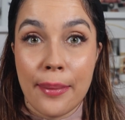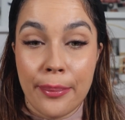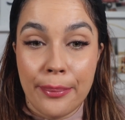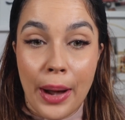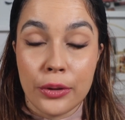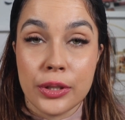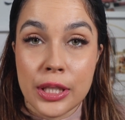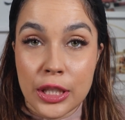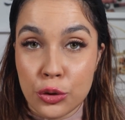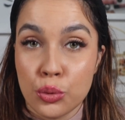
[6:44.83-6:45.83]
about
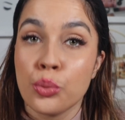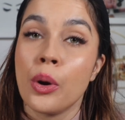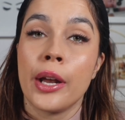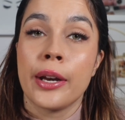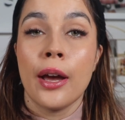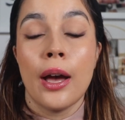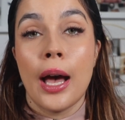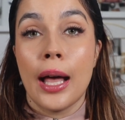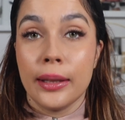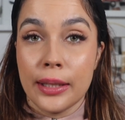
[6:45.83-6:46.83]
each one
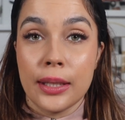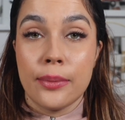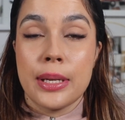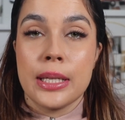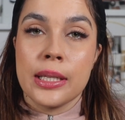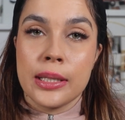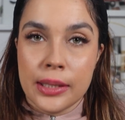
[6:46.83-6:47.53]
a little bit,